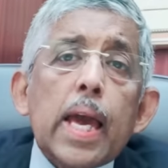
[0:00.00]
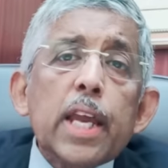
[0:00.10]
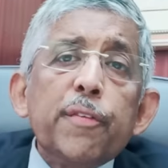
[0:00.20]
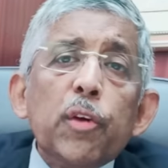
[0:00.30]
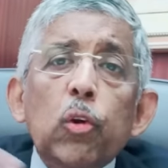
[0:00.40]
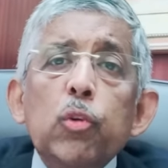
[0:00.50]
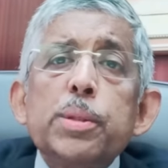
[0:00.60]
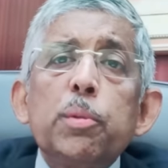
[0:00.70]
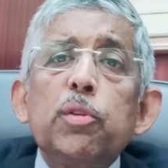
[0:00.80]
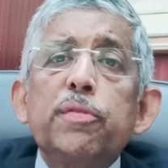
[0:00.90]
And if you lose
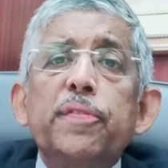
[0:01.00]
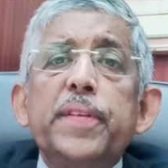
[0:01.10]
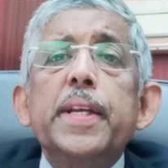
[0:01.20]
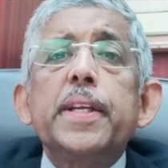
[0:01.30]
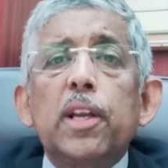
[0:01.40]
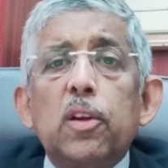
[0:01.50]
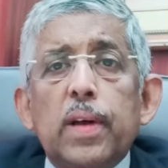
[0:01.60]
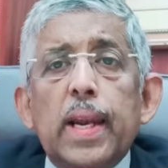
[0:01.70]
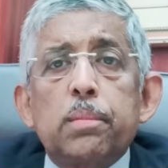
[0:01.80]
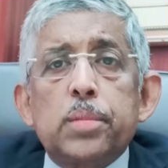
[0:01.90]
about fifteen
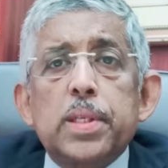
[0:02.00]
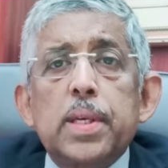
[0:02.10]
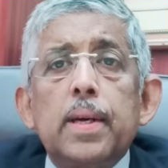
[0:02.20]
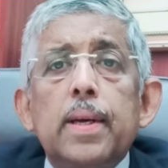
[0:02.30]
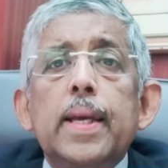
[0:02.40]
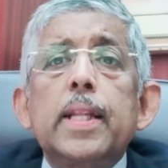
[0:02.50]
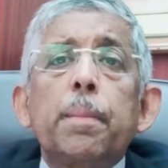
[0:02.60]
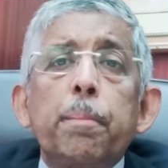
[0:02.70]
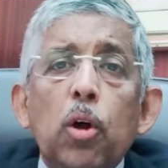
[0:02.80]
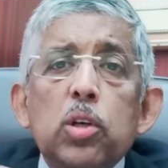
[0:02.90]
kilograms, in
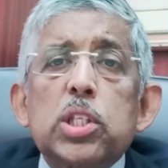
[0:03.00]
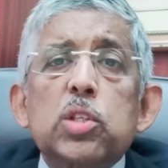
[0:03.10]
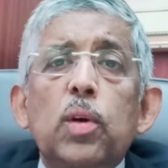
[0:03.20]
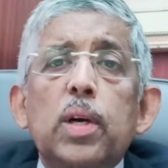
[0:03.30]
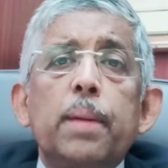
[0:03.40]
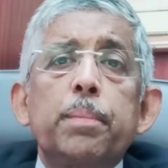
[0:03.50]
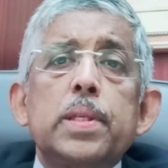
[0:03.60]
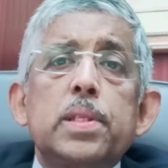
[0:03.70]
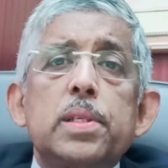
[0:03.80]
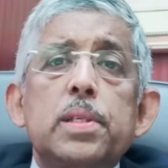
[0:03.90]
the process what
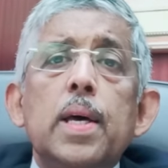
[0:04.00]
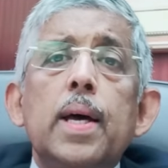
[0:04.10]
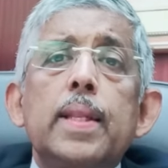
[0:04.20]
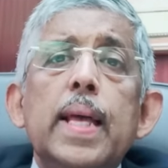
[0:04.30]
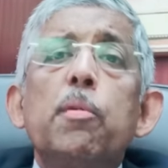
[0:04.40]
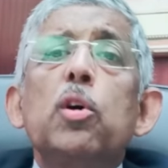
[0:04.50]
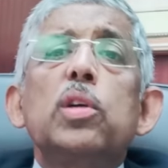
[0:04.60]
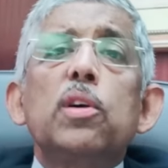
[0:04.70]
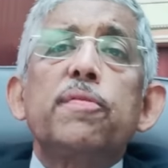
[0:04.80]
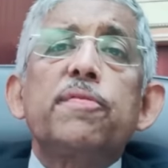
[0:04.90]
happens is the
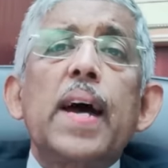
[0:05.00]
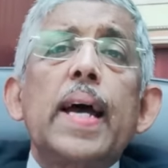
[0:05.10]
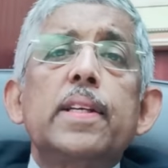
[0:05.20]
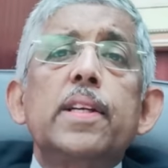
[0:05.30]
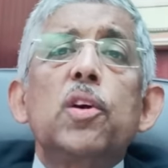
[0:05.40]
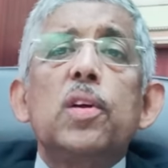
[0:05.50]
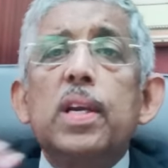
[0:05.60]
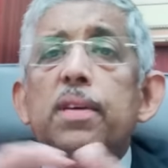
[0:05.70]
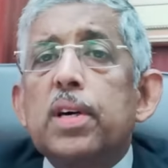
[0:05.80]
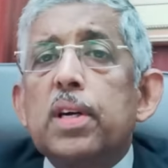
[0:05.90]
amount of fat in your
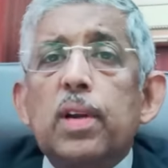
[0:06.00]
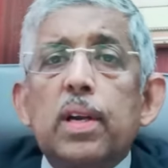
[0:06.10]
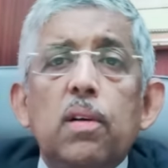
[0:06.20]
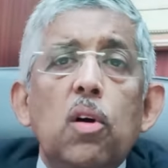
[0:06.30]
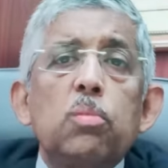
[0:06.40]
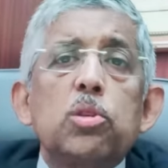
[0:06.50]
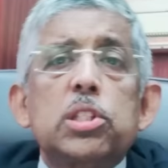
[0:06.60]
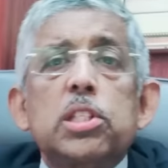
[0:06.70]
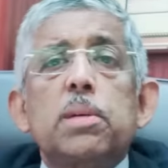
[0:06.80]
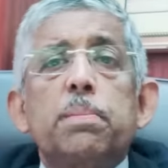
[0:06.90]
liver will
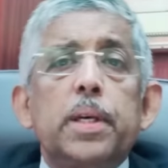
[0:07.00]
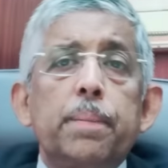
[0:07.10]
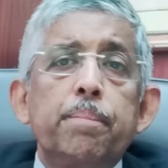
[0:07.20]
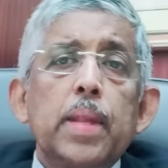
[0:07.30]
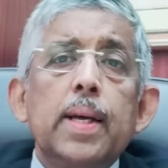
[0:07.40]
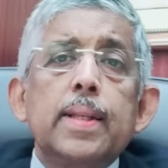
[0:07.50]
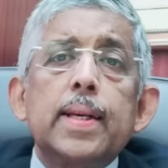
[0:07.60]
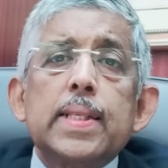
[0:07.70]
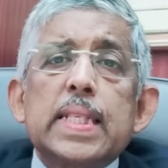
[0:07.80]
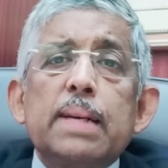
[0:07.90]
almost disappear.
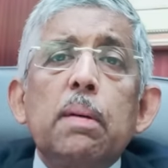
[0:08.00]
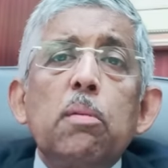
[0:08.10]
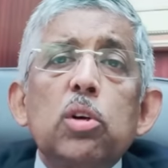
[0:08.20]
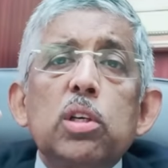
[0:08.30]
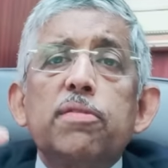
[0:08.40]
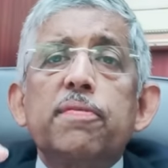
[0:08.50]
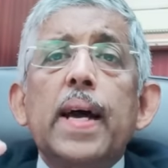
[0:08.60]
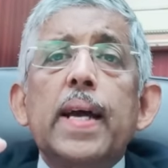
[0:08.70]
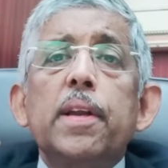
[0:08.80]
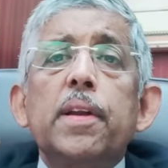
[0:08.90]
There is some amount of
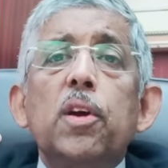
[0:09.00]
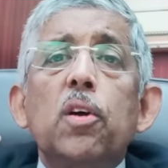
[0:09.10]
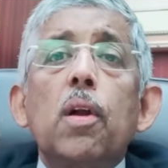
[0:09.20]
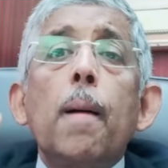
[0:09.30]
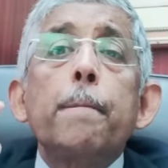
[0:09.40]
fat in your